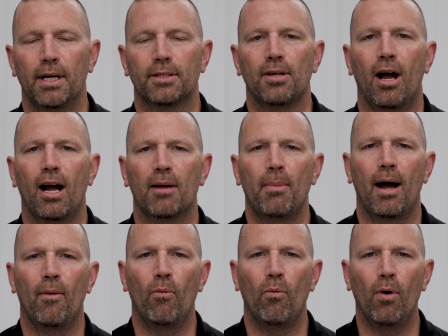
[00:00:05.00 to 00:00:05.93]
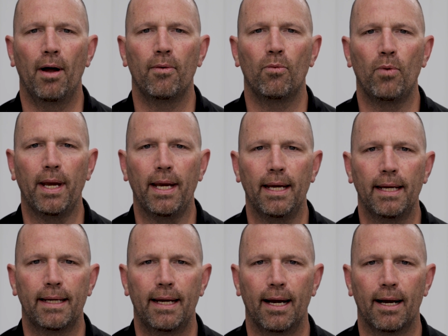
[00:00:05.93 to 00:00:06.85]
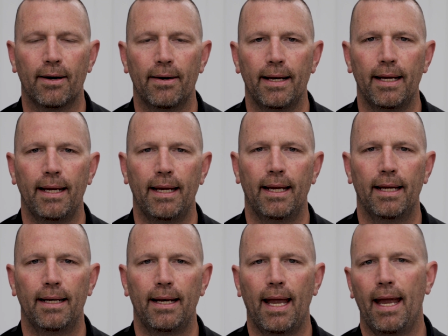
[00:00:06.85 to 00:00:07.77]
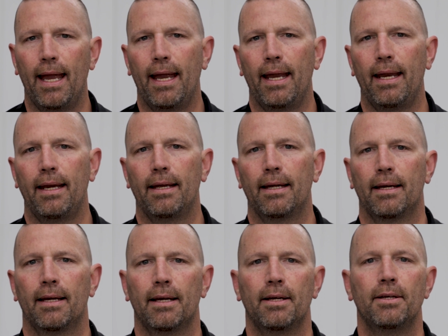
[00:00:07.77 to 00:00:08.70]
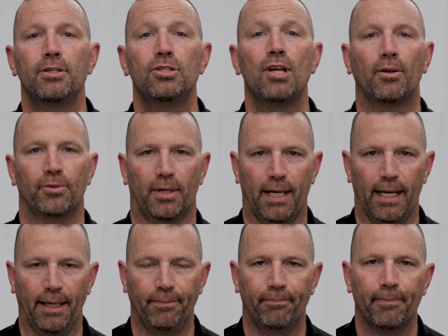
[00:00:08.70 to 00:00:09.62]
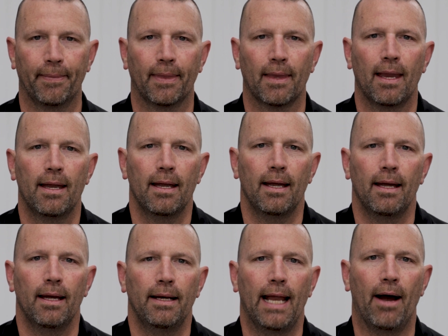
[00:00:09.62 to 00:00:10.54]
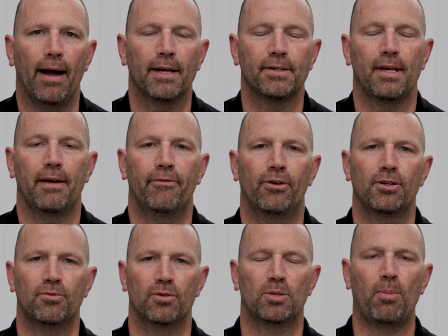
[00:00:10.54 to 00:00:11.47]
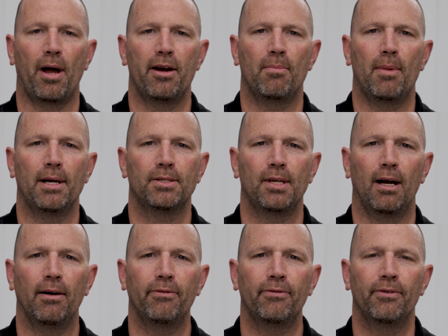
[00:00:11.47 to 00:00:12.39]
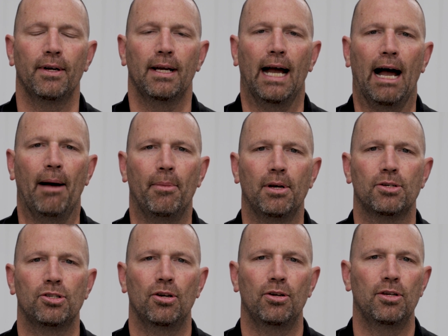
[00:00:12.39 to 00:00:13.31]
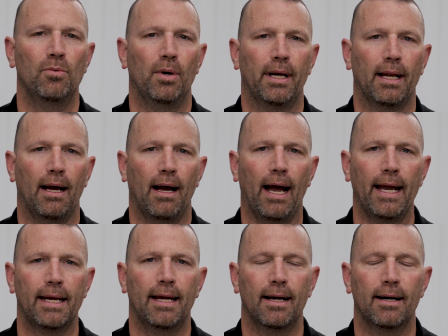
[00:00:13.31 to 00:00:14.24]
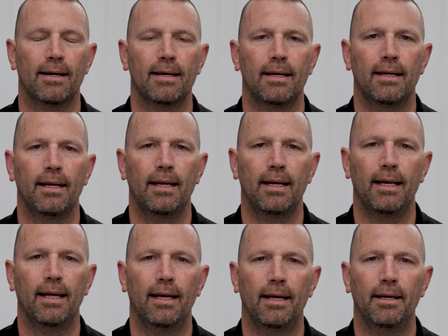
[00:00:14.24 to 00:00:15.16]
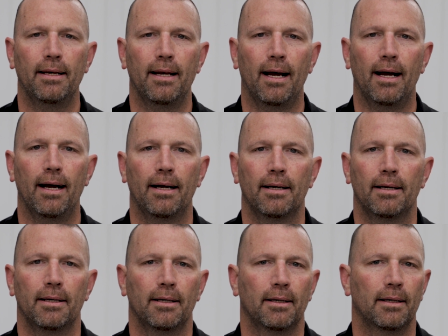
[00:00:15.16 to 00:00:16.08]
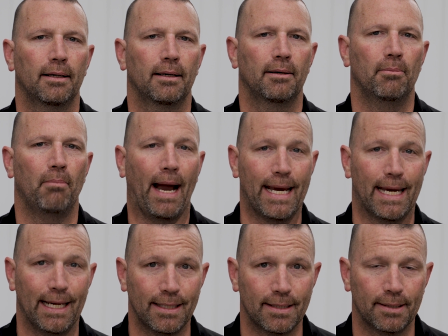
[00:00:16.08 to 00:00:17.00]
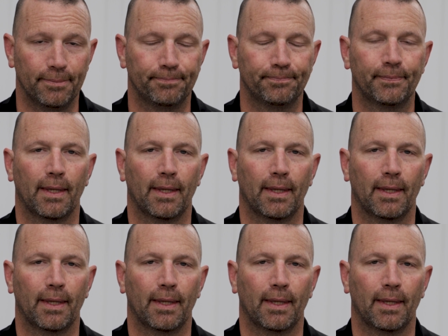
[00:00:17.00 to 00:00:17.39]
going to talk about what we carry in a shelter kit. Now, as a first responder myself, I'm going to show you what I carry in my kits.